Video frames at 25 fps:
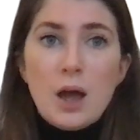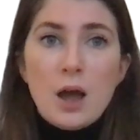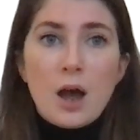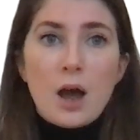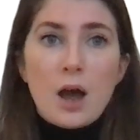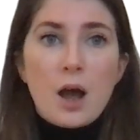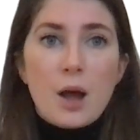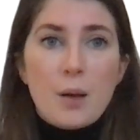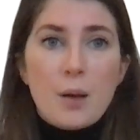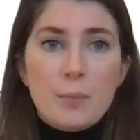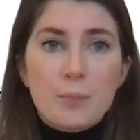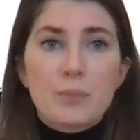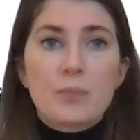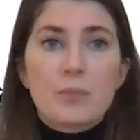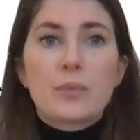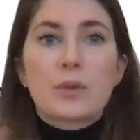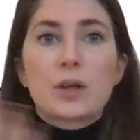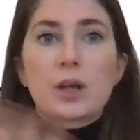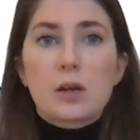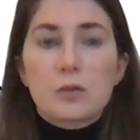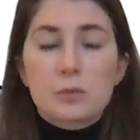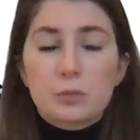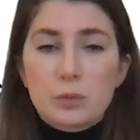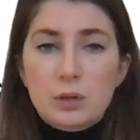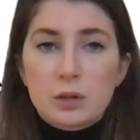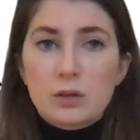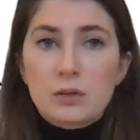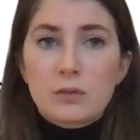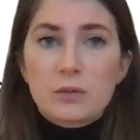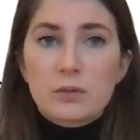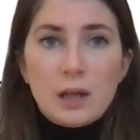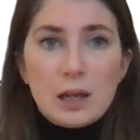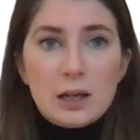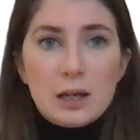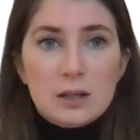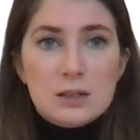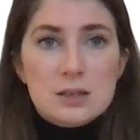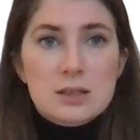The government
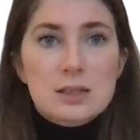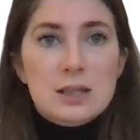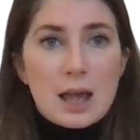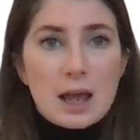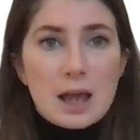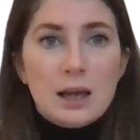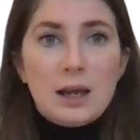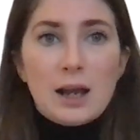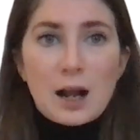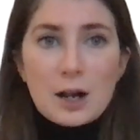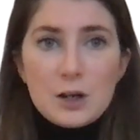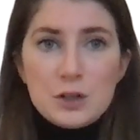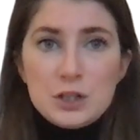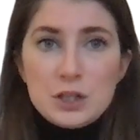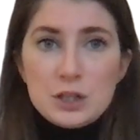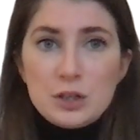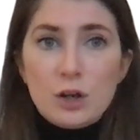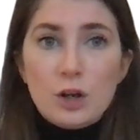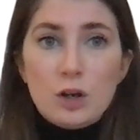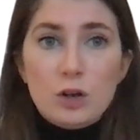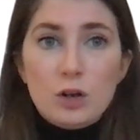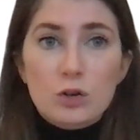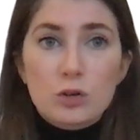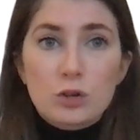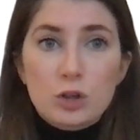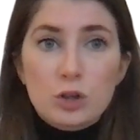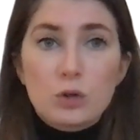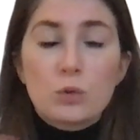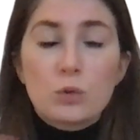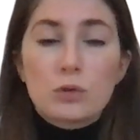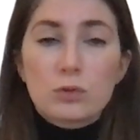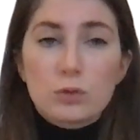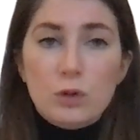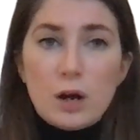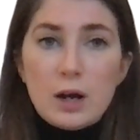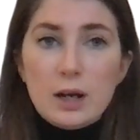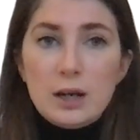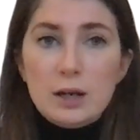then saying, actually, no, you were
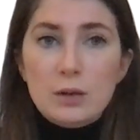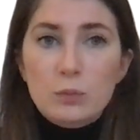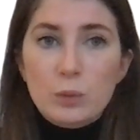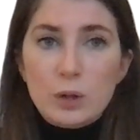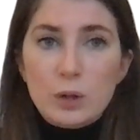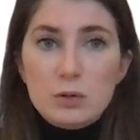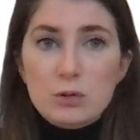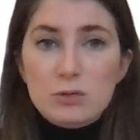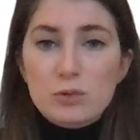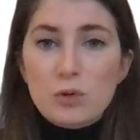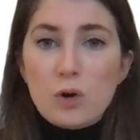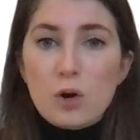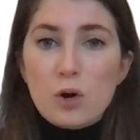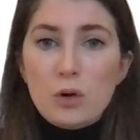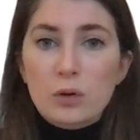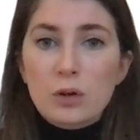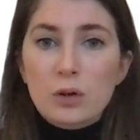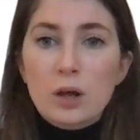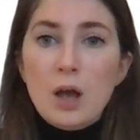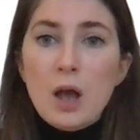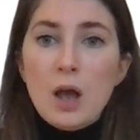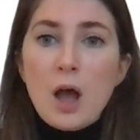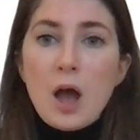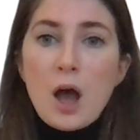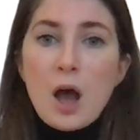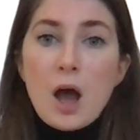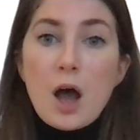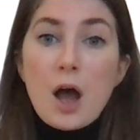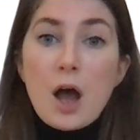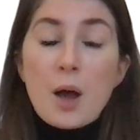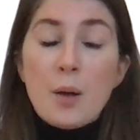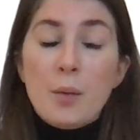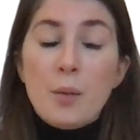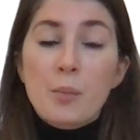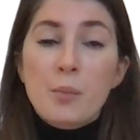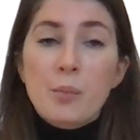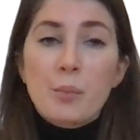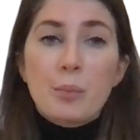right, we were wrong.
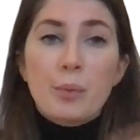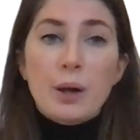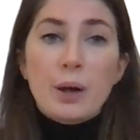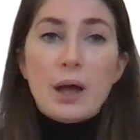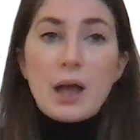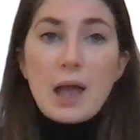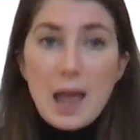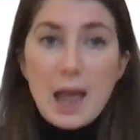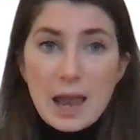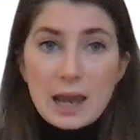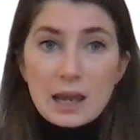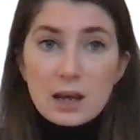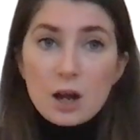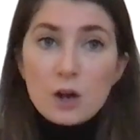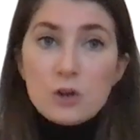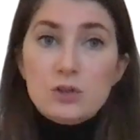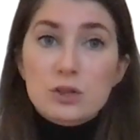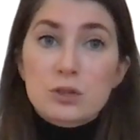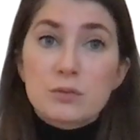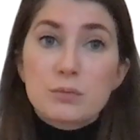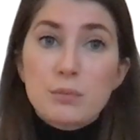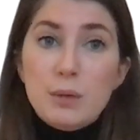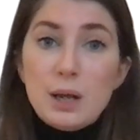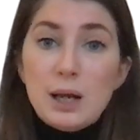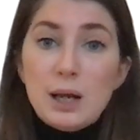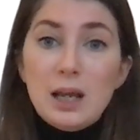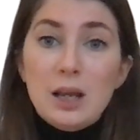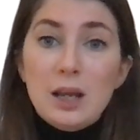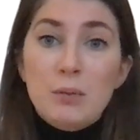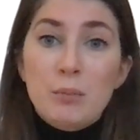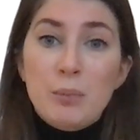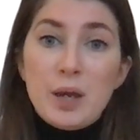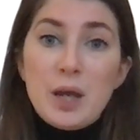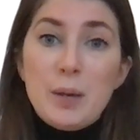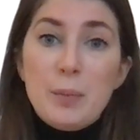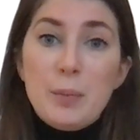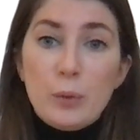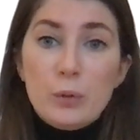But 800 million
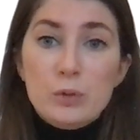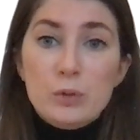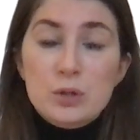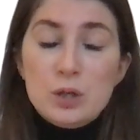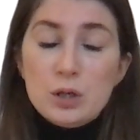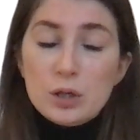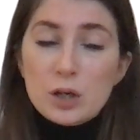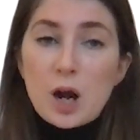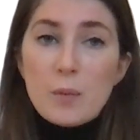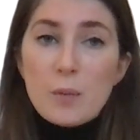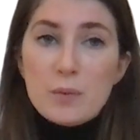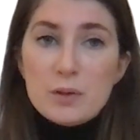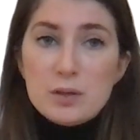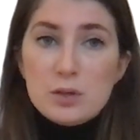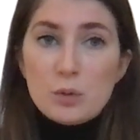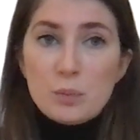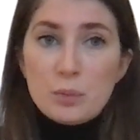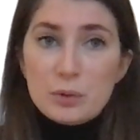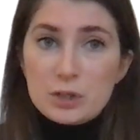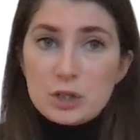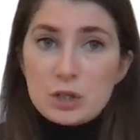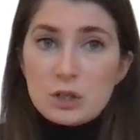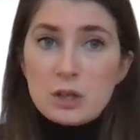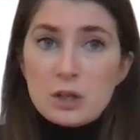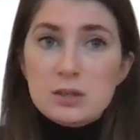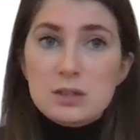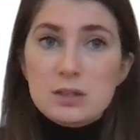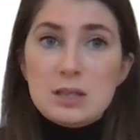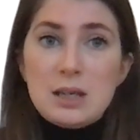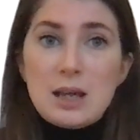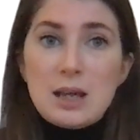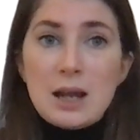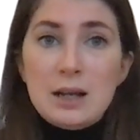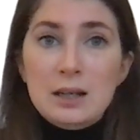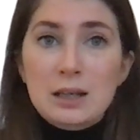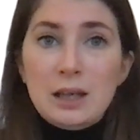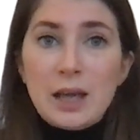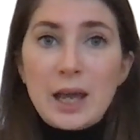people took up this opportunity
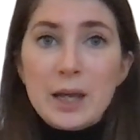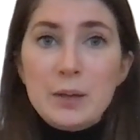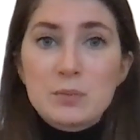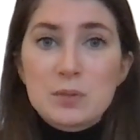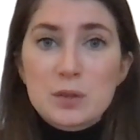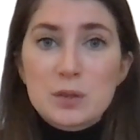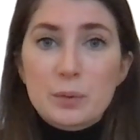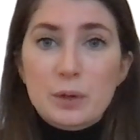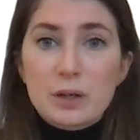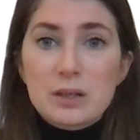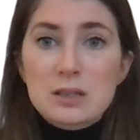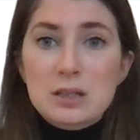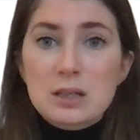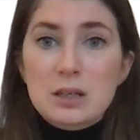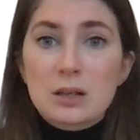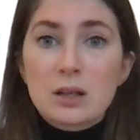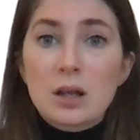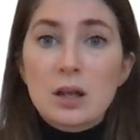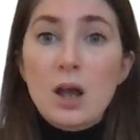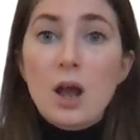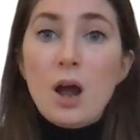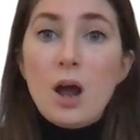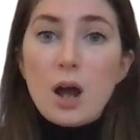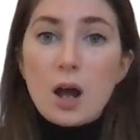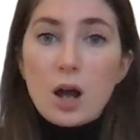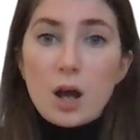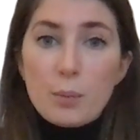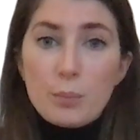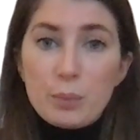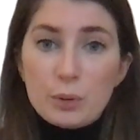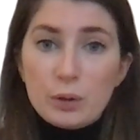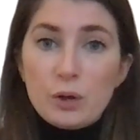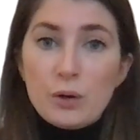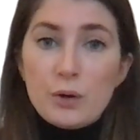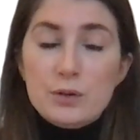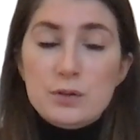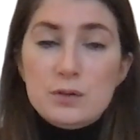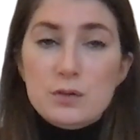and came to Britain
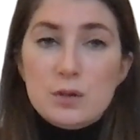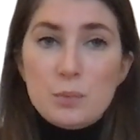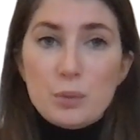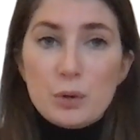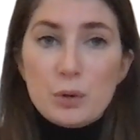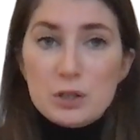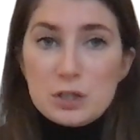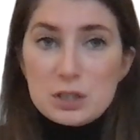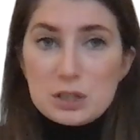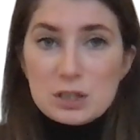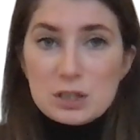because of the British